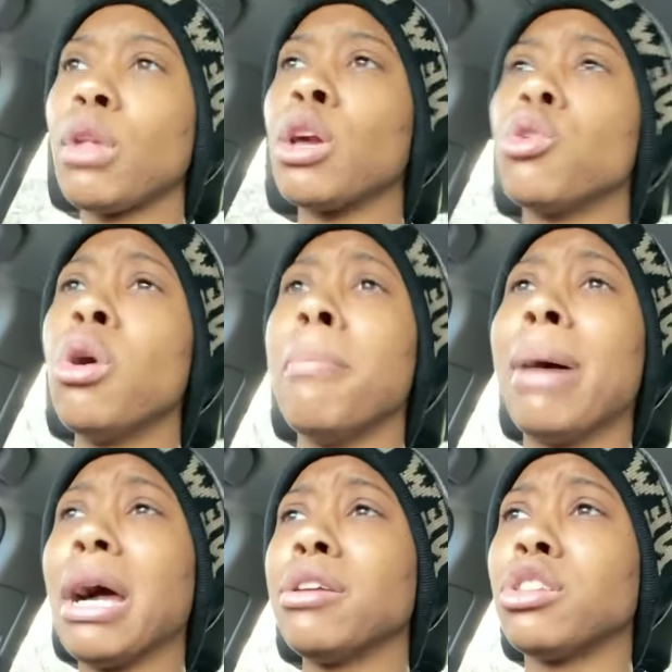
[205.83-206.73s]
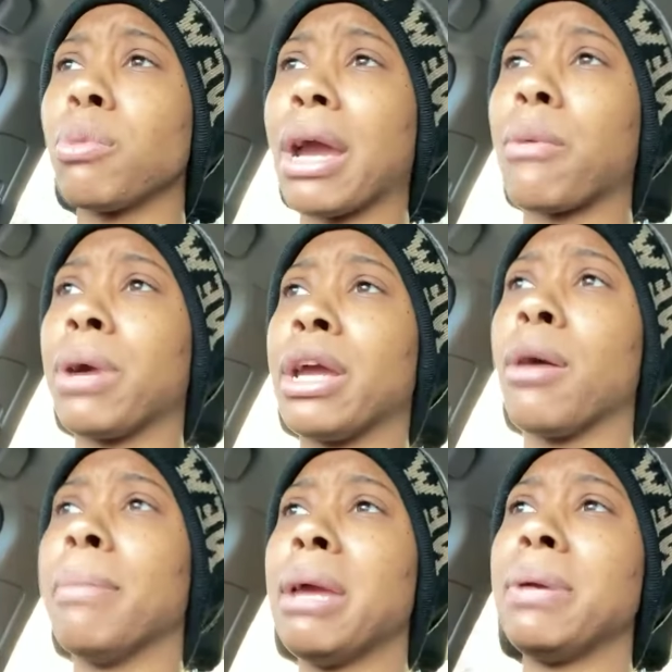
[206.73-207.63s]
go about it the right way, or
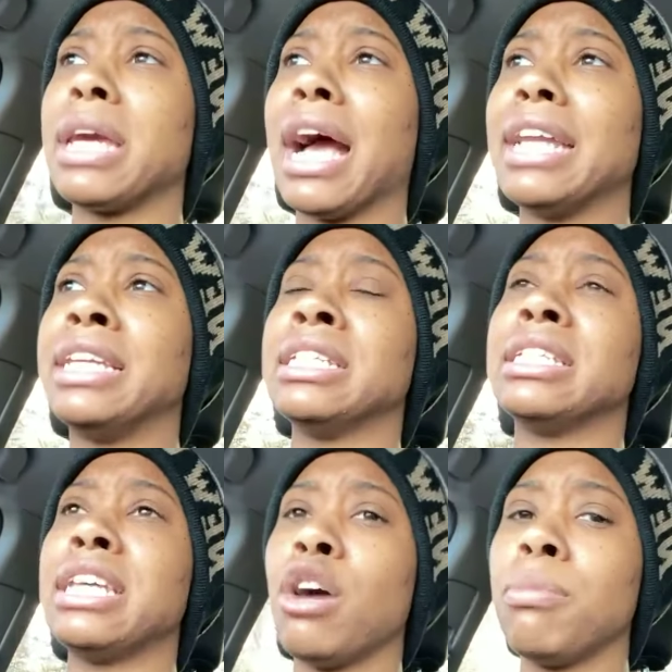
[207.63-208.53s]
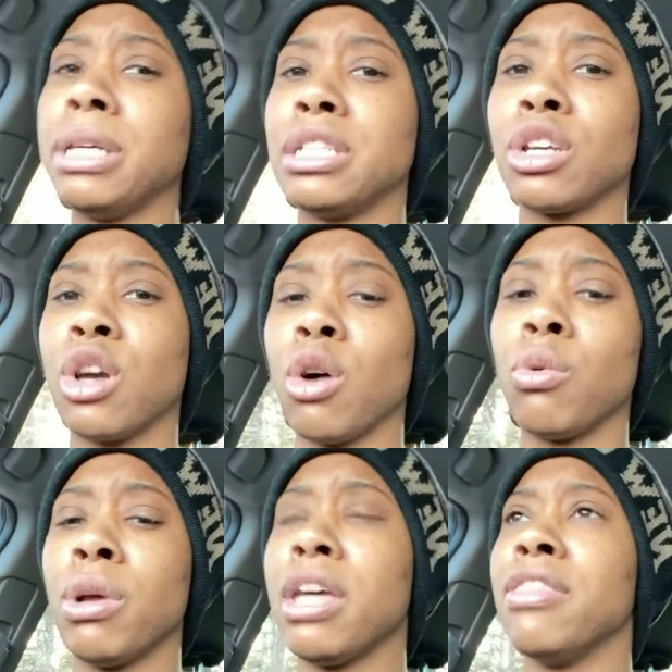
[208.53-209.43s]
maybe God didn't tell me to
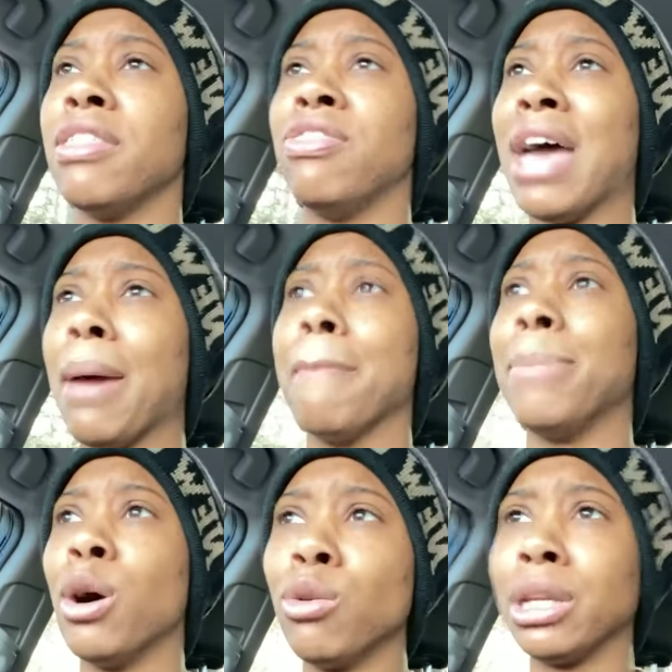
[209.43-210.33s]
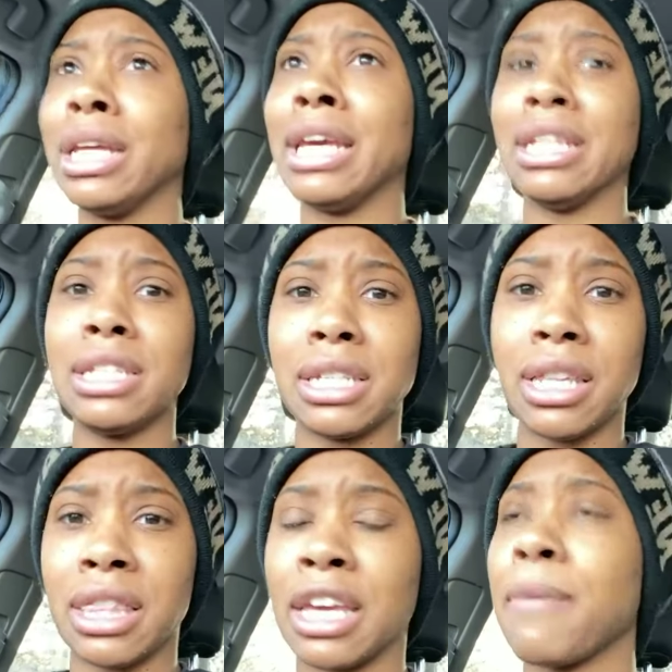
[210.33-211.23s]
go that boldly into the
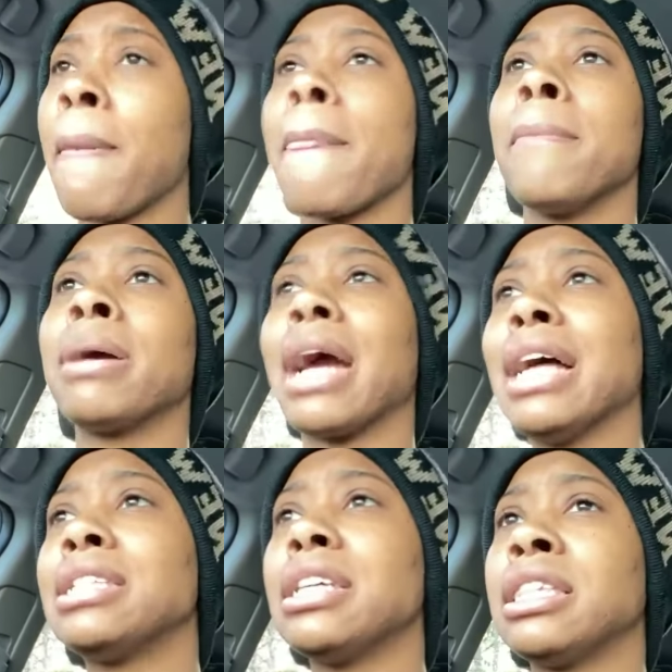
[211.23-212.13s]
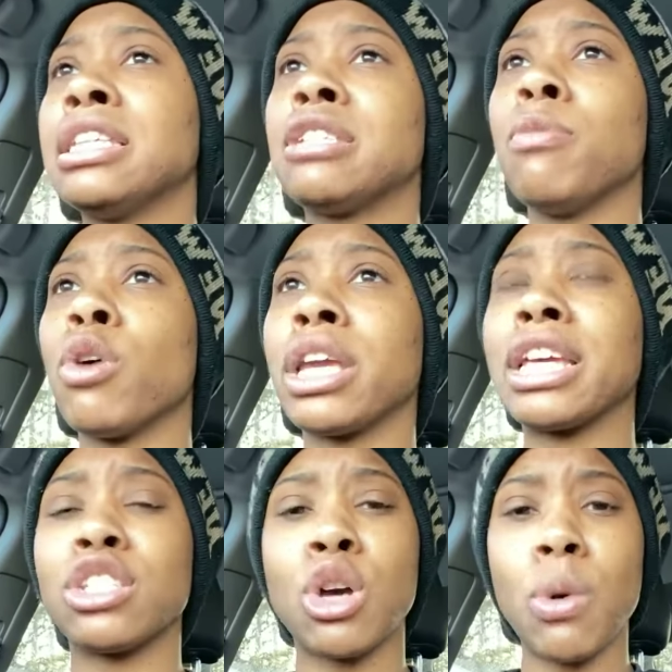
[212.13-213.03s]
thing. But God said this morning,
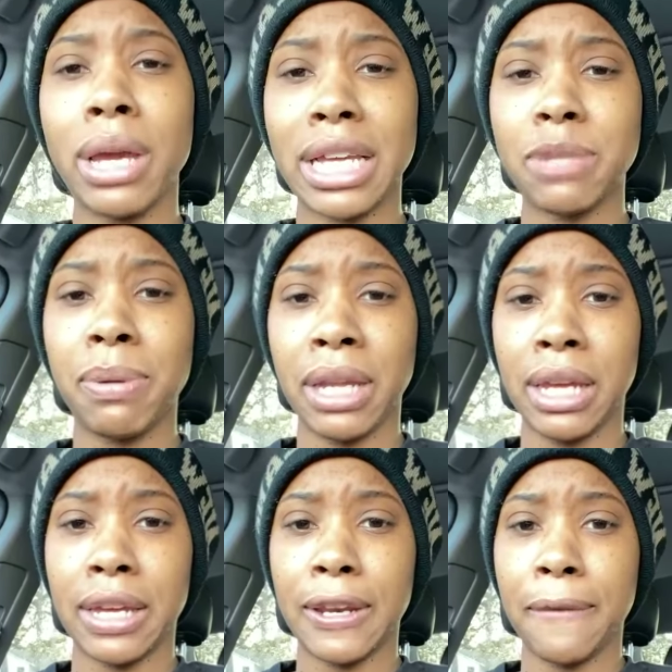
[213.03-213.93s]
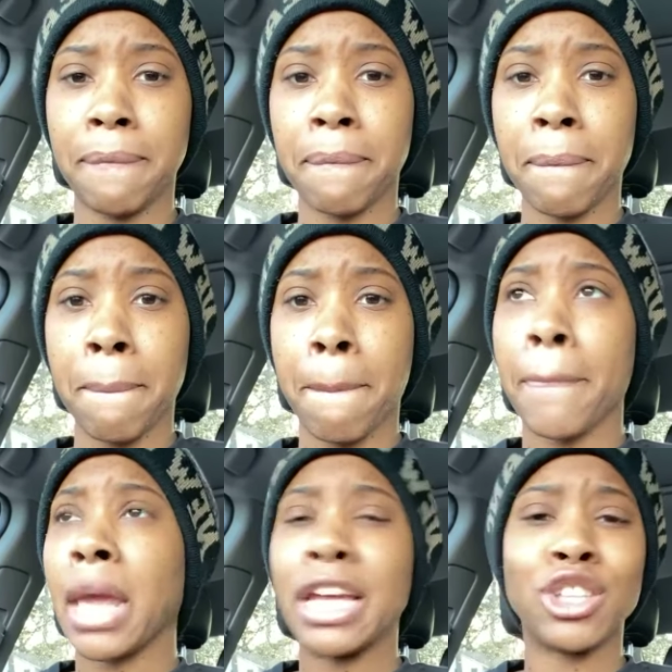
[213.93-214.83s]
it's going as planned.
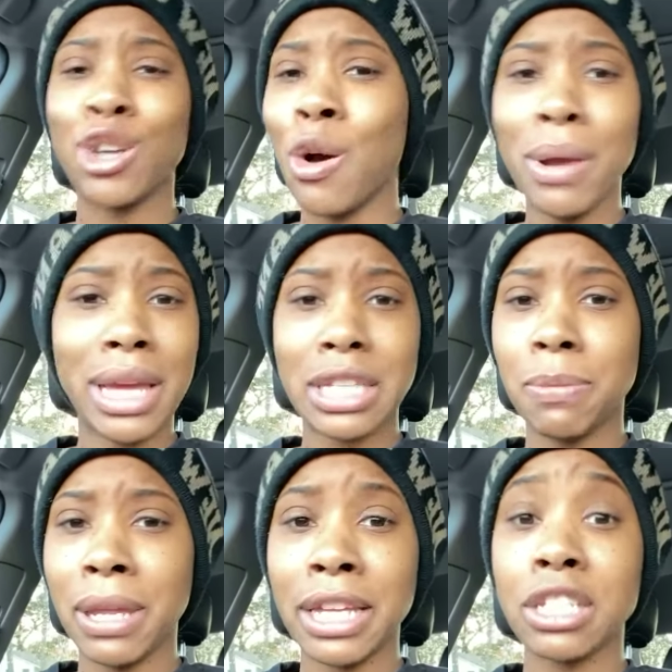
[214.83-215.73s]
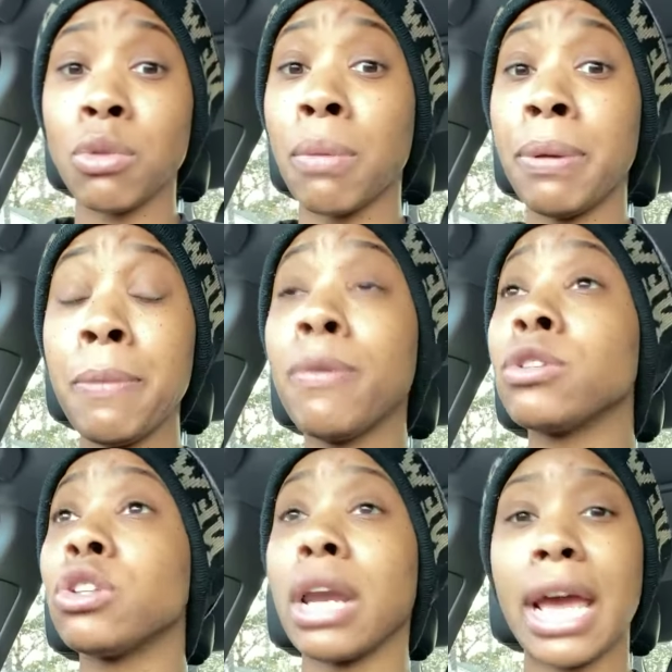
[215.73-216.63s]
It's going as planned. So when people
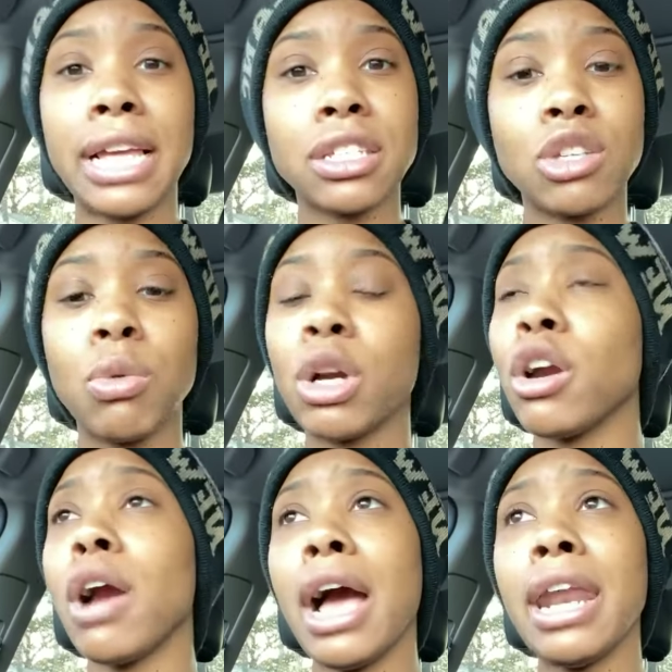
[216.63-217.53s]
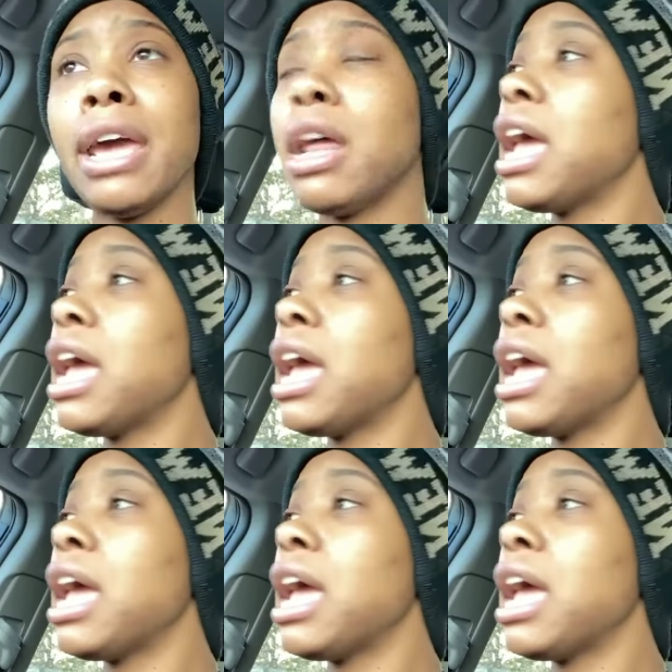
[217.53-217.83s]
start asking you, well, girl, how